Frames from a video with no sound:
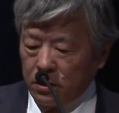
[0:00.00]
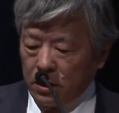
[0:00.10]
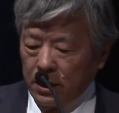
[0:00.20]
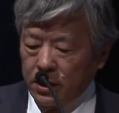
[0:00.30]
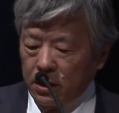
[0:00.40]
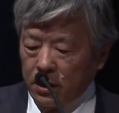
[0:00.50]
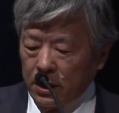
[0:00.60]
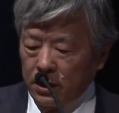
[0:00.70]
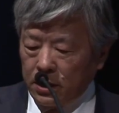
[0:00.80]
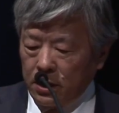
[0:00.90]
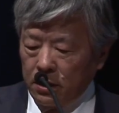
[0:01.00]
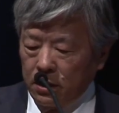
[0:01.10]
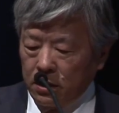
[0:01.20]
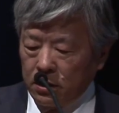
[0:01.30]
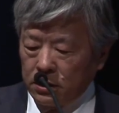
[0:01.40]
I think late
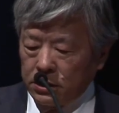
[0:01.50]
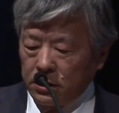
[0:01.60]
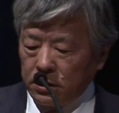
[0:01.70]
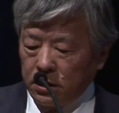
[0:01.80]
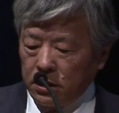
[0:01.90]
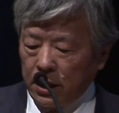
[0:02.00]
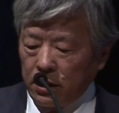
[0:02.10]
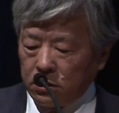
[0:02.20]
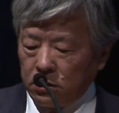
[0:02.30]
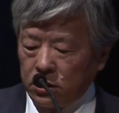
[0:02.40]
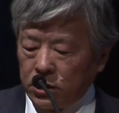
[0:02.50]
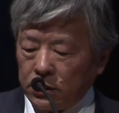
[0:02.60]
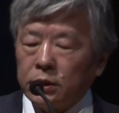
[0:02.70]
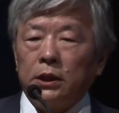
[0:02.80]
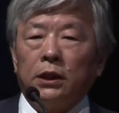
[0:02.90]

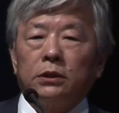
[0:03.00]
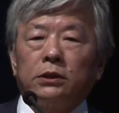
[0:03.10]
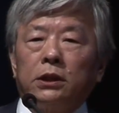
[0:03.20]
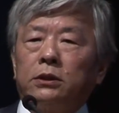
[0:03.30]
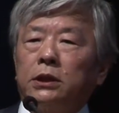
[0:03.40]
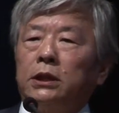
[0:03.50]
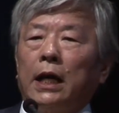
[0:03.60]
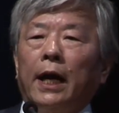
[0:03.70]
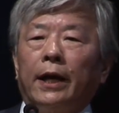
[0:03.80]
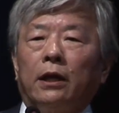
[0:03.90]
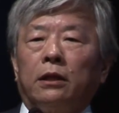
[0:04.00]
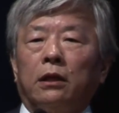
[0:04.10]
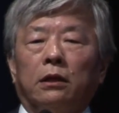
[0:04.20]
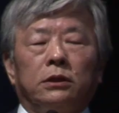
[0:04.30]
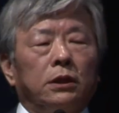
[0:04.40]
60s, 69, I
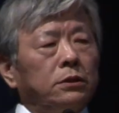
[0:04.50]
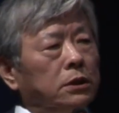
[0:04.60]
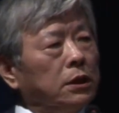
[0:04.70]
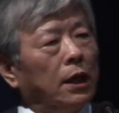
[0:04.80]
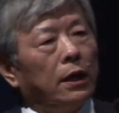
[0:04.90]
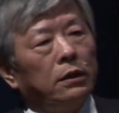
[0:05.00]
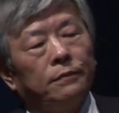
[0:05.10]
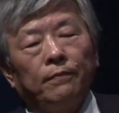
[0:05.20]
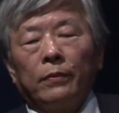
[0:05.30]
think, 69,